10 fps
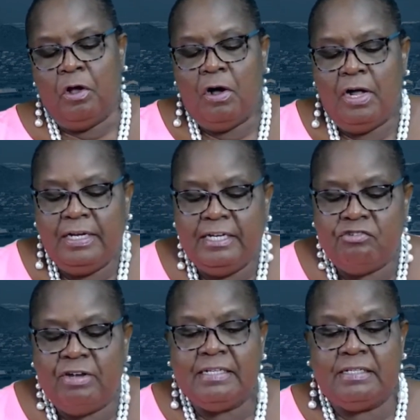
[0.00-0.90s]
All
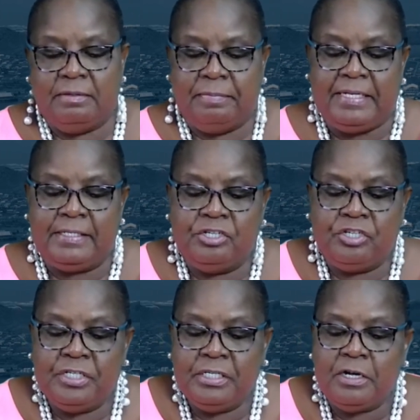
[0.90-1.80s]
in-transit
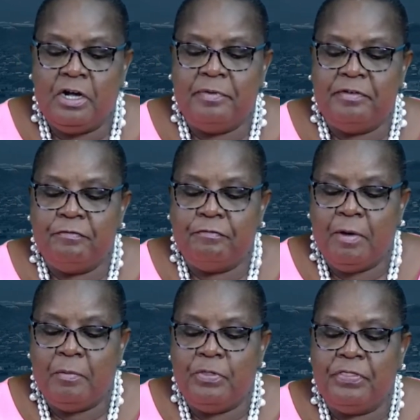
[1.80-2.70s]
passengers coming
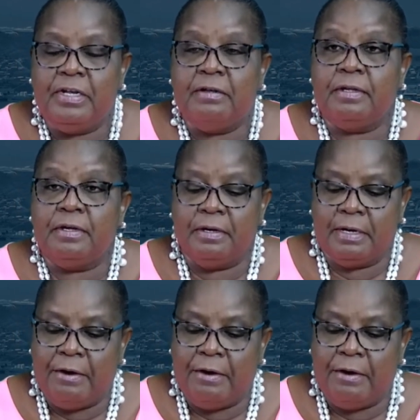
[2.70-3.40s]
from within the